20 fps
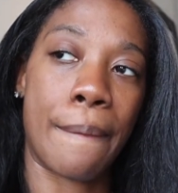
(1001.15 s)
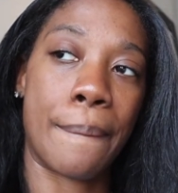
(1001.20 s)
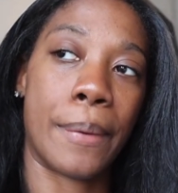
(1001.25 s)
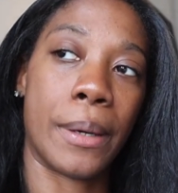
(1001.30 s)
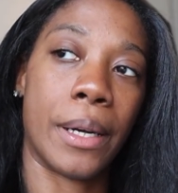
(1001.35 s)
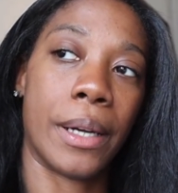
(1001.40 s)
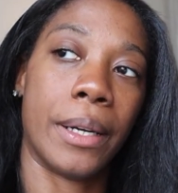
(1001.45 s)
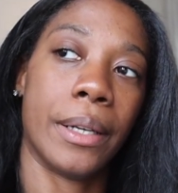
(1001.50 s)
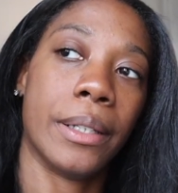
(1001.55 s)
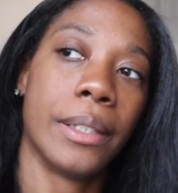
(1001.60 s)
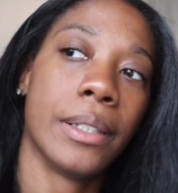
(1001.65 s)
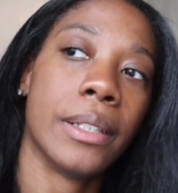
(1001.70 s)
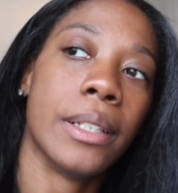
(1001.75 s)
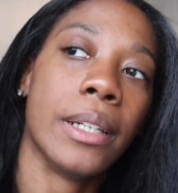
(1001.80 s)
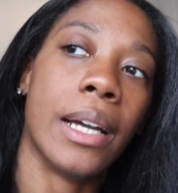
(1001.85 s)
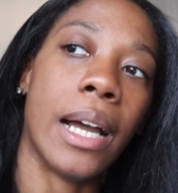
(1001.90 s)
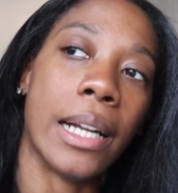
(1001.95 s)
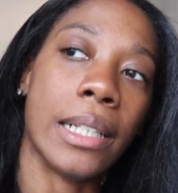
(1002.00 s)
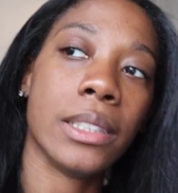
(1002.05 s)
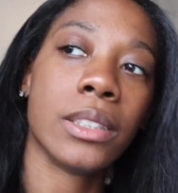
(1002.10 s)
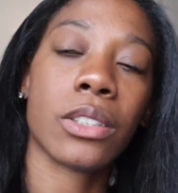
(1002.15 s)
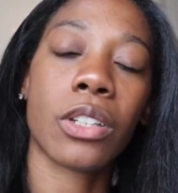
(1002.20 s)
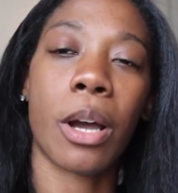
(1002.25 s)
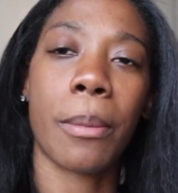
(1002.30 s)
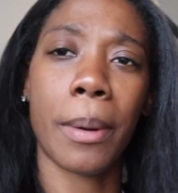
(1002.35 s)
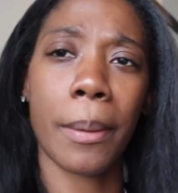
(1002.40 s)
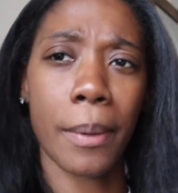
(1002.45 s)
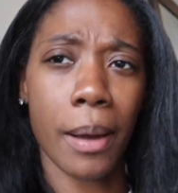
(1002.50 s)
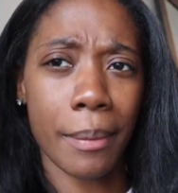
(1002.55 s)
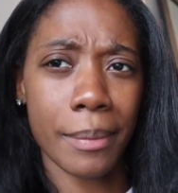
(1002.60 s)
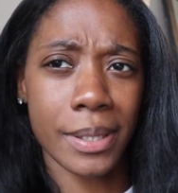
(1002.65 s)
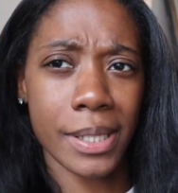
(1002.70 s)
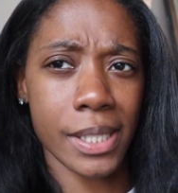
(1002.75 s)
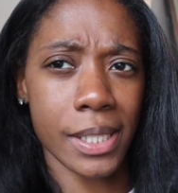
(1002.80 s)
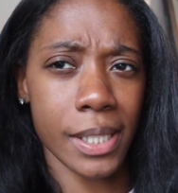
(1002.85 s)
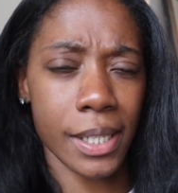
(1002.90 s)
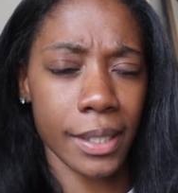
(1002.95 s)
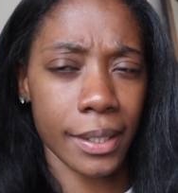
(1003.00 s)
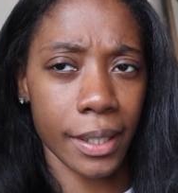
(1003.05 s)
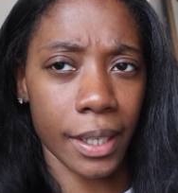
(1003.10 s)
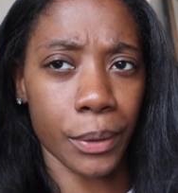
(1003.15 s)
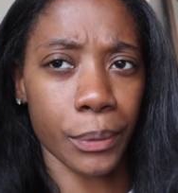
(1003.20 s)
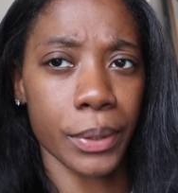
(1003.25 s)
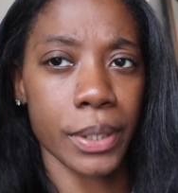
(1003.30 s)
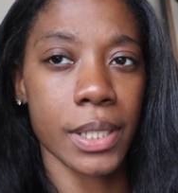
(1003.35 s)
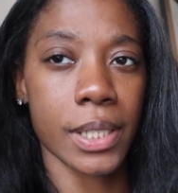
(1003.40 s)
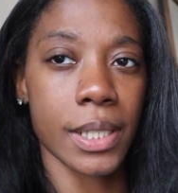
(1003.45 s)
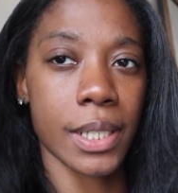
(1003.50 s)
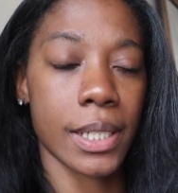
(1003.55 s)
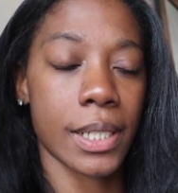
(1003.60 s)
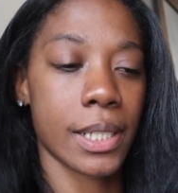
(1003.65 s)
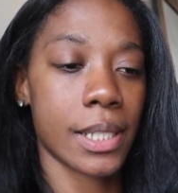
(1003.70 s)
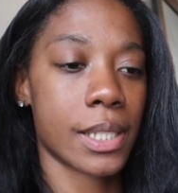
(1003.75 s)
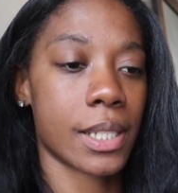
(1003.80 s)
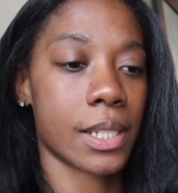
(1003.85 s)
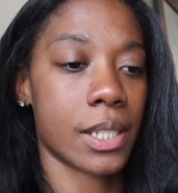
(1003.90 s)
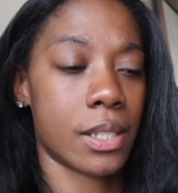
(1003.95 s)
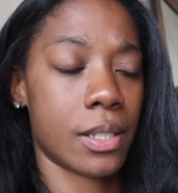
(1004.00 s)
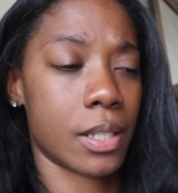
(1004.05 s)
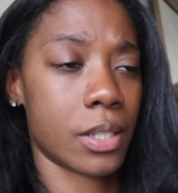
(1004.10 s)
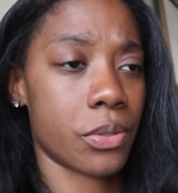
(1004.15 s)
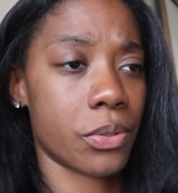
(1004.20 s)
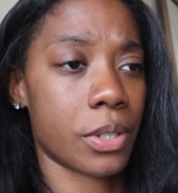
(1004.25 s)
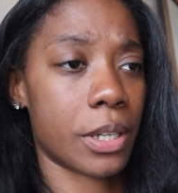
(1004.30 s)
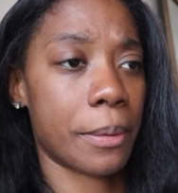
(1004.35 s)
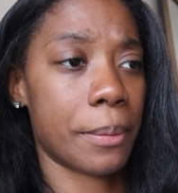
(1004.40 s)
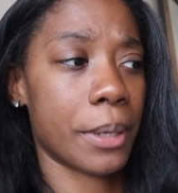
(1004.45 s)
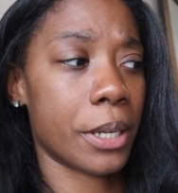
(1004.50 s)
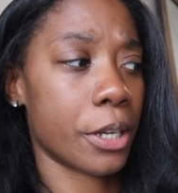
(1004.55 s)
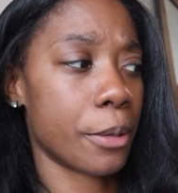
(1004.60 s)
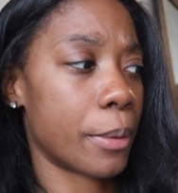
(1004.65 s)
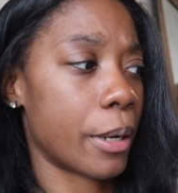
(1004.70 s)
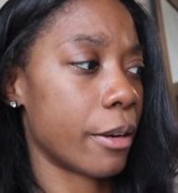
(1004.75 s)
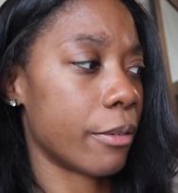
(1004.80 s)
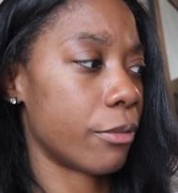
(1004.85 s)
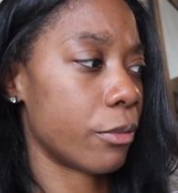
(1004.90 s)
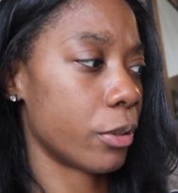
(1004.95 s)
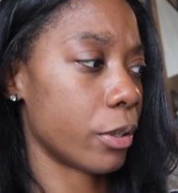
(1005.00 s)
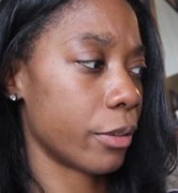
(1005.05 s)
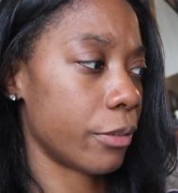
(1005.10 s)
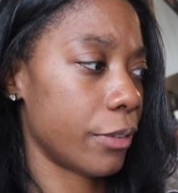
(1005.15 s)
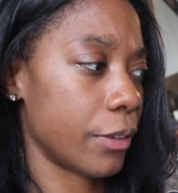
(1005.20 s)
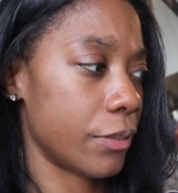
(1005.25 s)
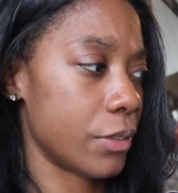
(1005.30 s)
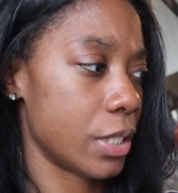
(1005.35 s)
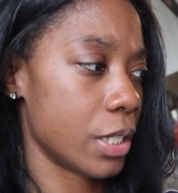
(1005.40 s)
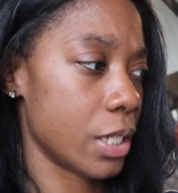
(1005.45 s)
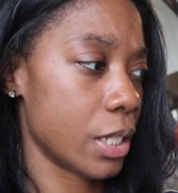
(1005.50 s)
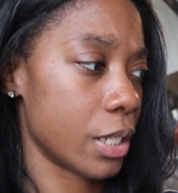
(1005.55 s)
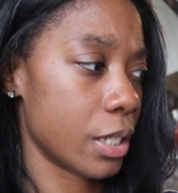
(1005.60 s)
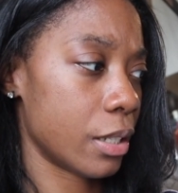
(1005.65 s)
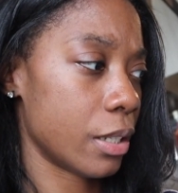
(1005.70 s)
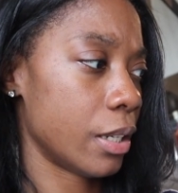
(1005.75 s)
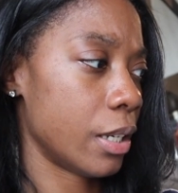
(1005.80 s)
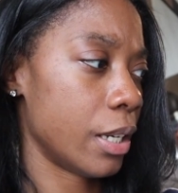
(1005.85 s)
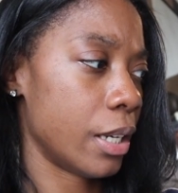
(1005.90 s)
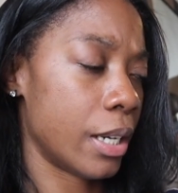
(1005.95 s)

But I need to call my mom and see like where she is because she said she's gonna be here by 4:15.